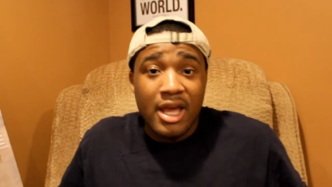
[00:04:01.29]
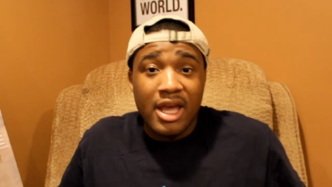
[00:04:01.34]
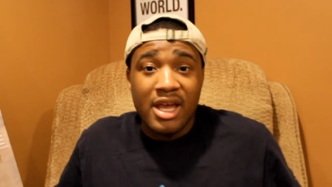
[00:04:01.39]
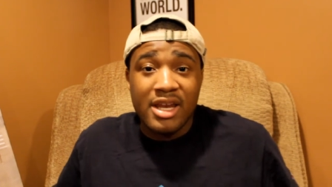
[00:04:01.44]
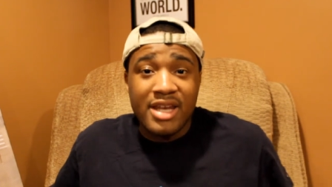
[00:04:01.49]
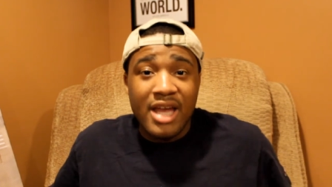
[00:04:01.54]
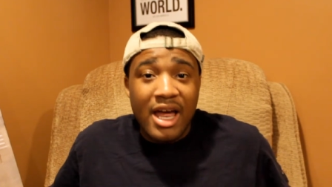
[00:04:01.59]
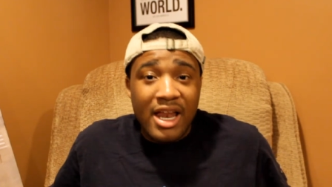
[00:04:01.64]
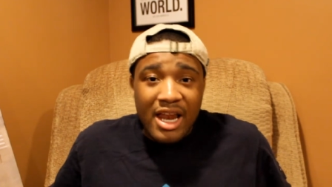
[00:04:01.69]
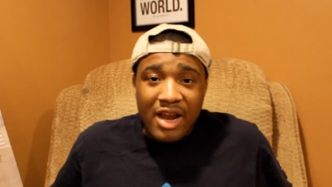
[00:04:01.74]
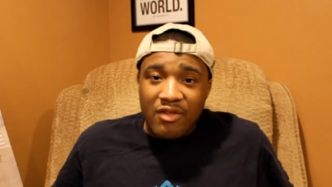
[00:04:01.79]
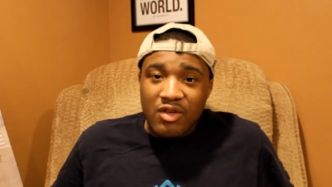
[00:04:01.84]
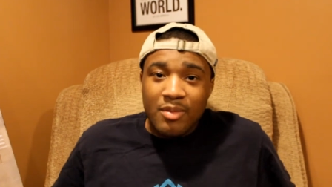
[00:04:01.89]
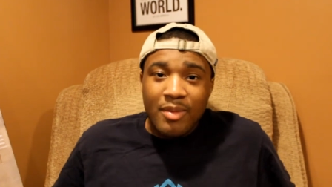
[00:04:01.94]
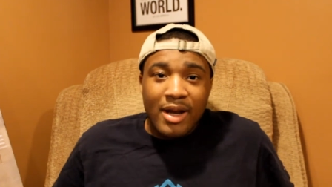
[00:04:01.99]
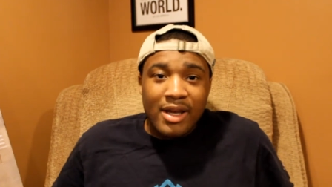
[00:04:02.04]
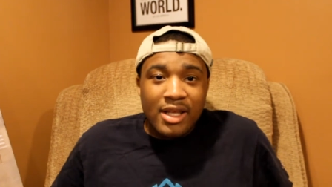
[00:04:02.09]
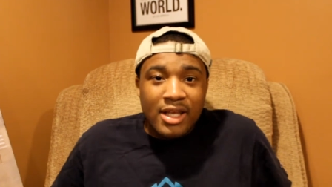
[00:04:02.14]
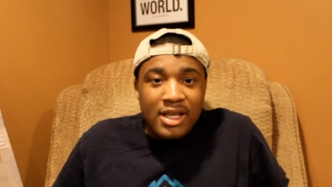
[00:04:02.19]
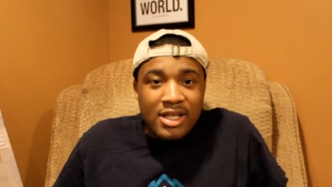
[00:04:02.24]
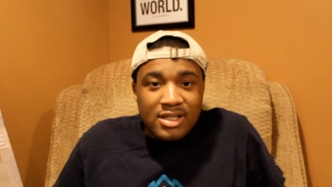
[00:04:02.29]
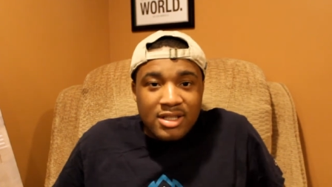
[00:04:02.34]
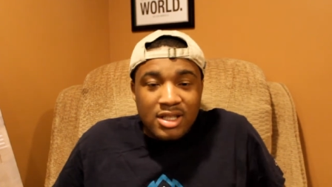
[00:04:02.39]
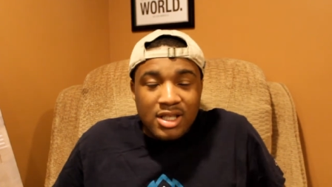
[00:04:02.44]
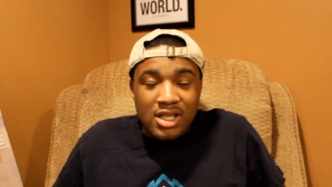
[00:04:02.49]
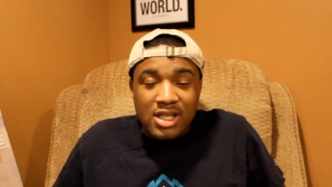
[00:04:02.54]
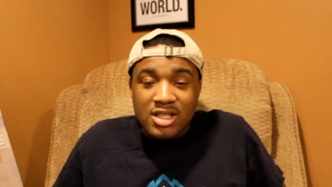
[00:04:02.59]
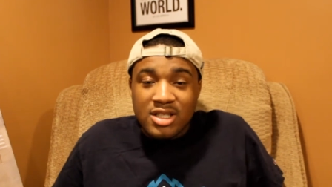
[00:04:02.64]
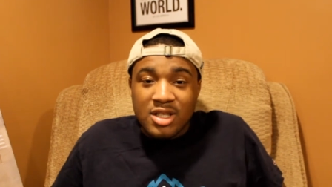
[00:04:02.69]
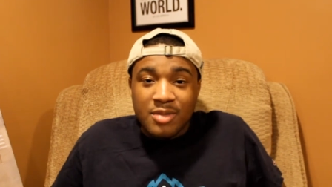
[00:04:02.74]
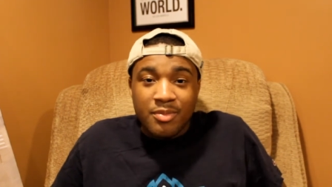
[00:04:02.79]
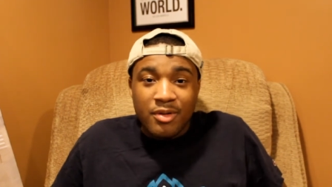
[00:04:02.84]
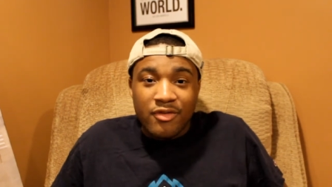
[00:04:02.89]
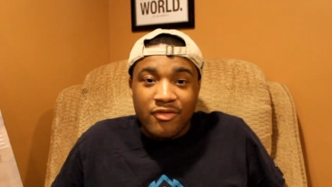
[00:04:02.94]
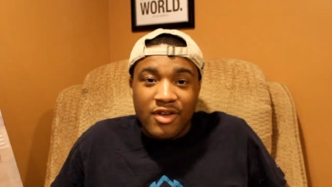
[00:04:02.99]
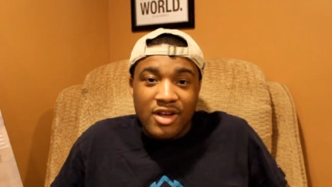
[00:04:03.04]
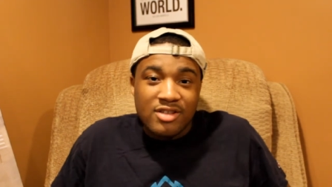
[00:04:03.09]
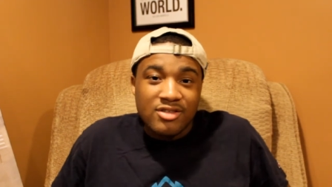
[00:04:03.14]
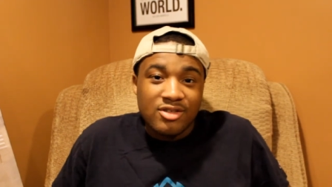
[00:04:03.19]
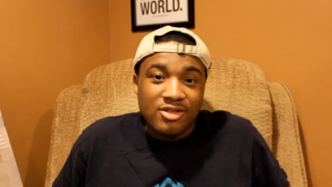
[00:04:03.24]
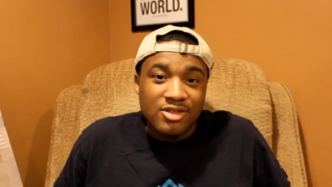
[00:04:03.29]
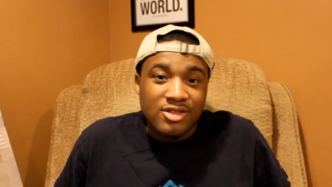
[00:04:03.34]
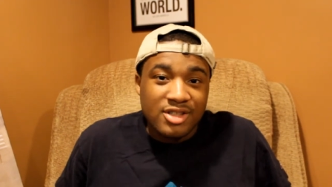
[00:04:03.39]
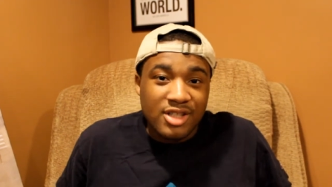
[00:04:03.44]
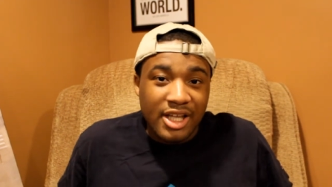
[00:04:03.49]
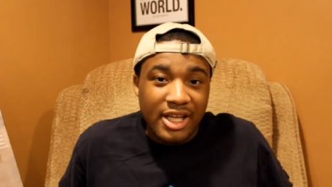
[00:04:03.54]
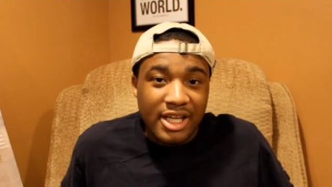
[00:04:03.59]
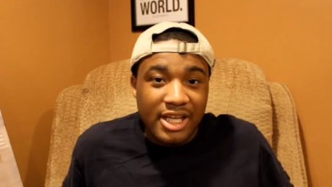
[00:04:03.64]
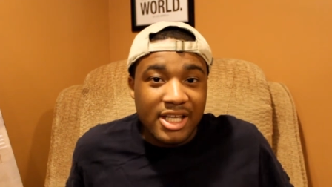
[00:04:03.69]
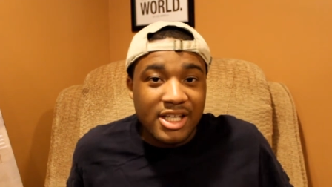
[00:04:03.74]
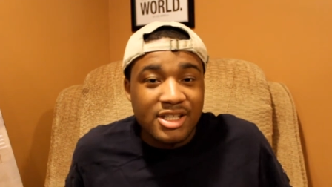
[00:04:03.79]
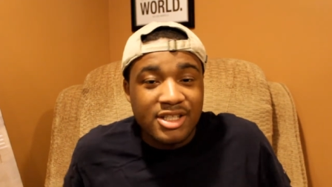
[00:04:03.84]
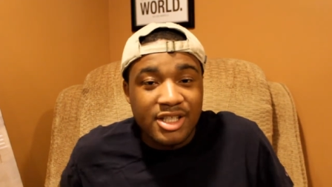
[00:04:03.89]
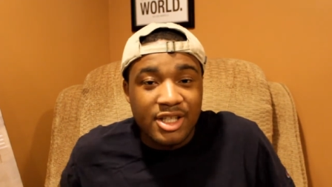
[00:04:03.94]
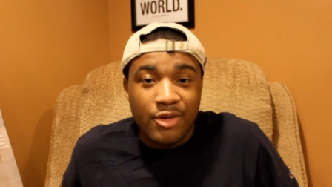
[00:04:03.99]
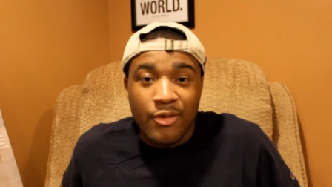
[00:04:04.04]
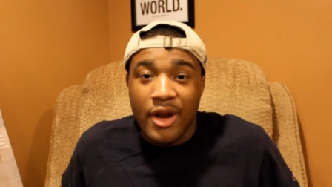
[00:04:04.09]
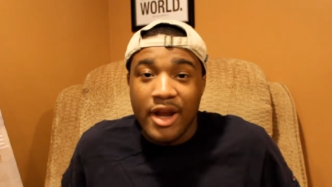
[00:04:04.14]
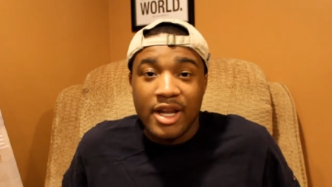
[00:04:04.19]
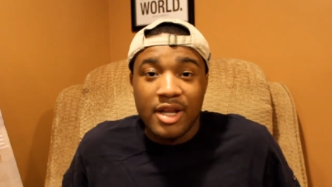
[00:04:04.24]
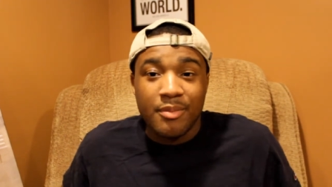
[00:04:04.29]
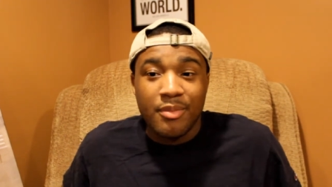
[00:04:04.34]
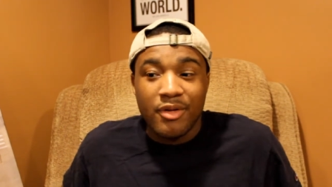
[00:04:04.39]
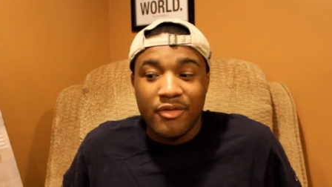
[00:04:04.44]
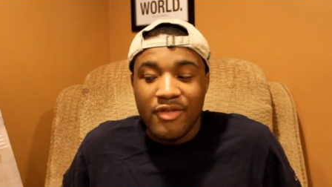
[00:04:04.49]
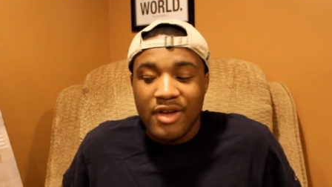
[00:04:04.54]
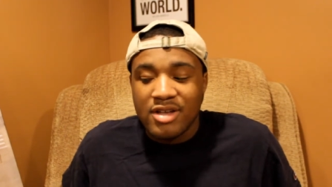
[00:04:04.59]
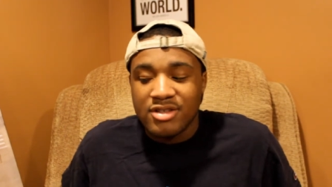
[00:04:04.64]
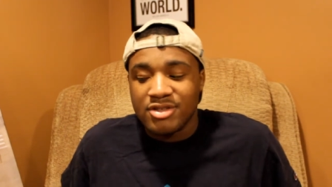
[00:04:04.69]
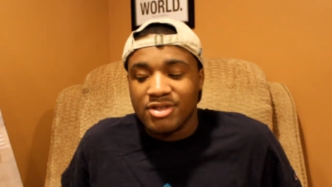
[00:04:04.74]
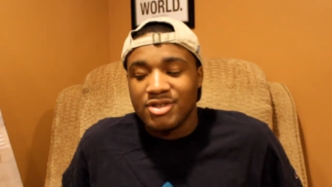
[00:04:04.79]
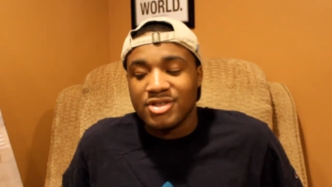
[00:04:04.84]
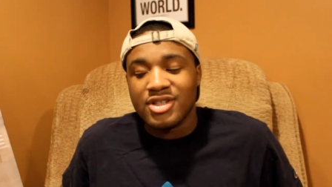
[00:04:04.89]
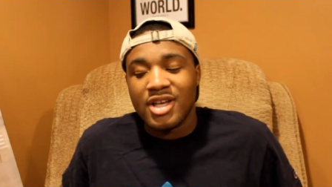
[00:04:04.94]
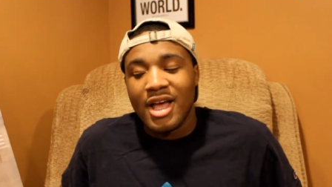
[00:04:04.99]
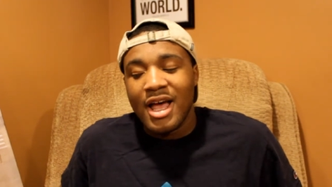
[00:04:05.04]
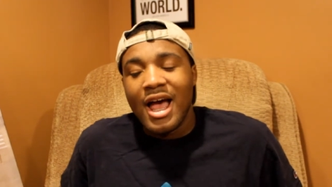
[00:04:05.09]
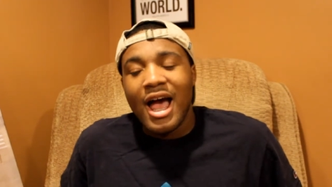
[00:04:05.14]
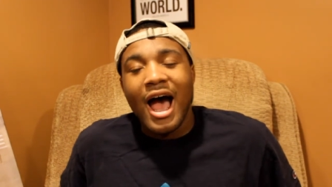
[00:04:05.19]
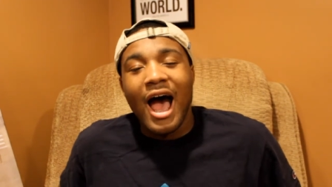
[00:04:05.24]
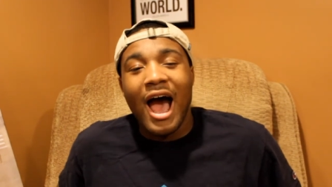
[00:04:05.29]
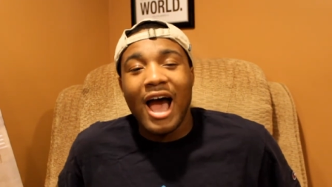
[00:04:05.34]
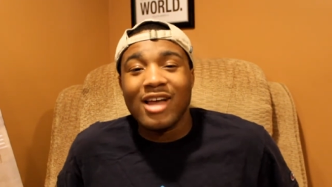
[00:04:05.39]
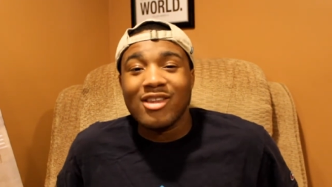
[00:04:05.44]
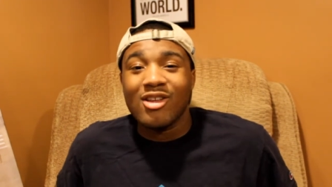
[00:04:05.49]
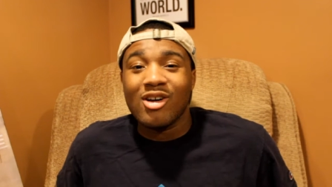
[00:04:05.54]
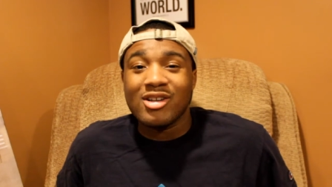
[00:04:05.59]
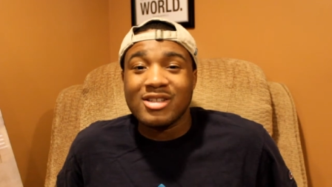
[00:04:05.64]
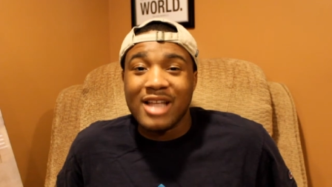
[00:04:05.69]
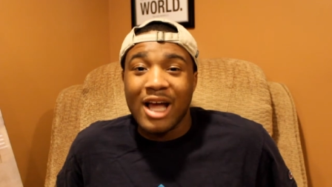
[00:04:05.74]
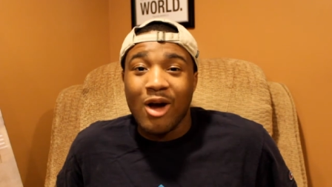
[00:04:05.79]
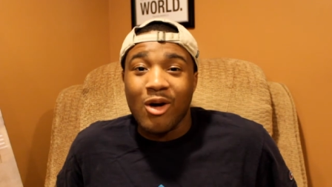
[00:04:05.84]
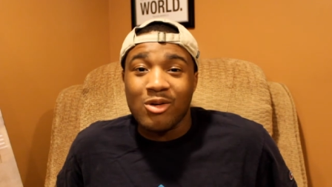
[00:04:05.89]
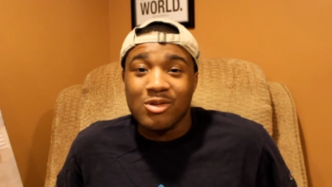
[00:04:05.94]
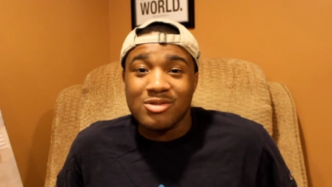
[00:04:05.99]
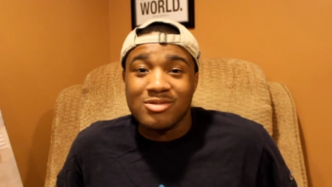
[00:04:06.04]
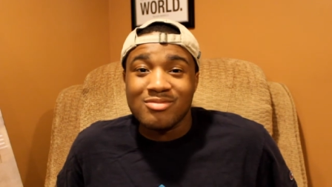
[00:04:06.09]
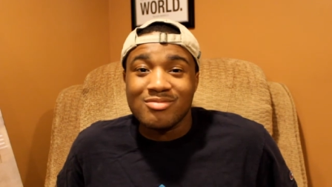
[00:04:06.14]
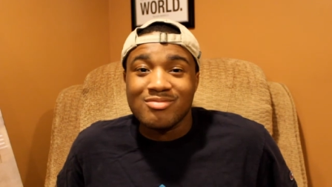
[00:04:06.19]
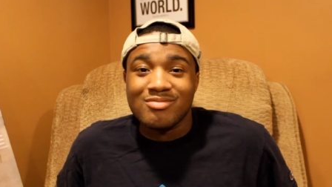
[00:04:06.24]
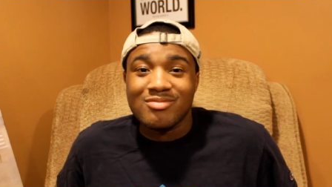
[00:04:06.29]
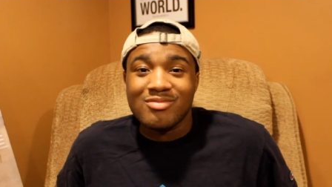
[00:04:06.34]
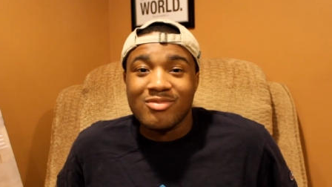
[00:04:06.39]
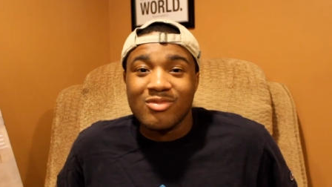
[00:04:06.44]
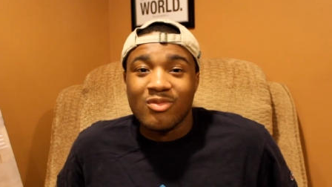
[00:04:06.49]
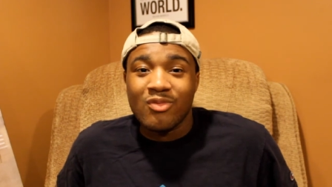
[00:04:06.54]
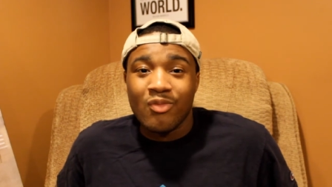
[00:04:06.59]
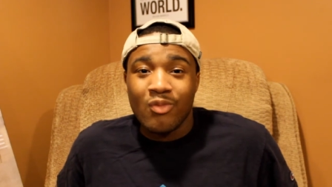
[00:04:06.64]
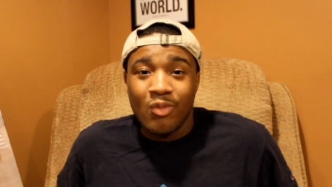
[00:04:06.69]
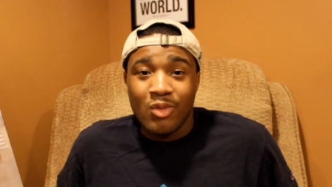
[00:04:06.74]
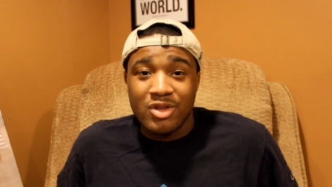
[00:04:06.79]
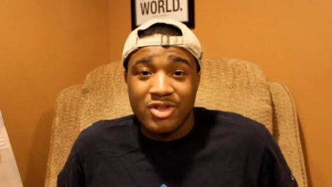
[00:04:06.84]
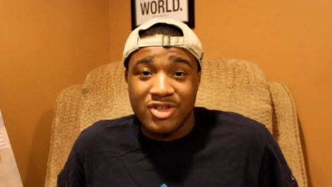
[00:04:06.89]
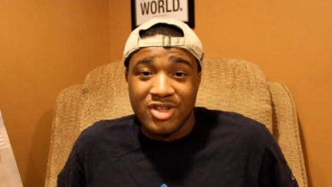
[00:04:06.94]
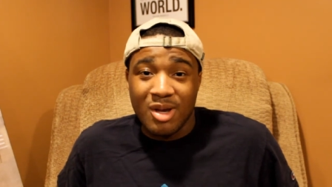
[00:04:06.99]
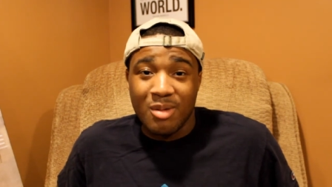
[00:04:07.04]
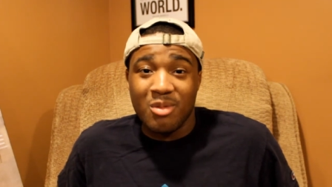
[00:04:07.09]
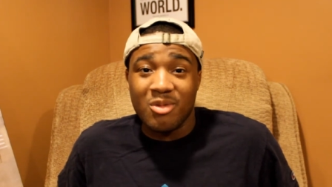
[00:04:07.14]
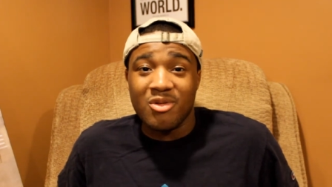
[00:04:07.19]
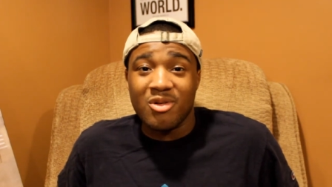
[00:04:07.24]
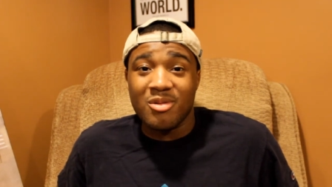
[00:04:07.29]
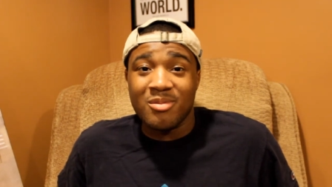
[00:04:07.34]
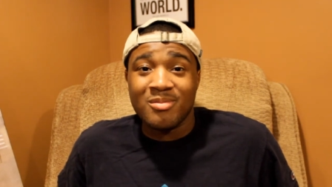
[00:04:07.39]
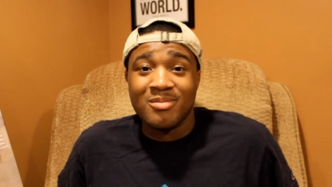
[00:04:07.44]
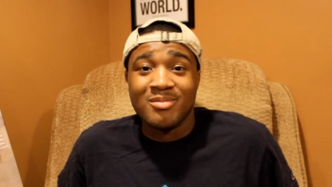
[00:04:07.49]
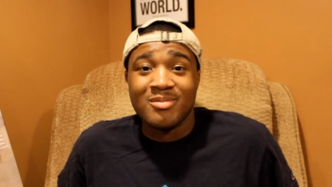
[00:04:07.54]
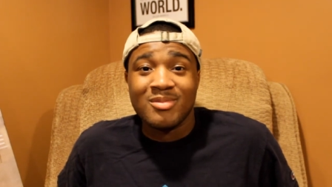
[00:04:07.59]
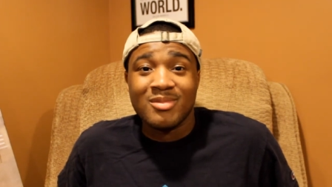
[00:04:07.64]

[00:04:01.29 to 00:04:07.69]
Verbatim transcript: And not everybody gets easy professors, like easy grading professors. I looked out with some of them.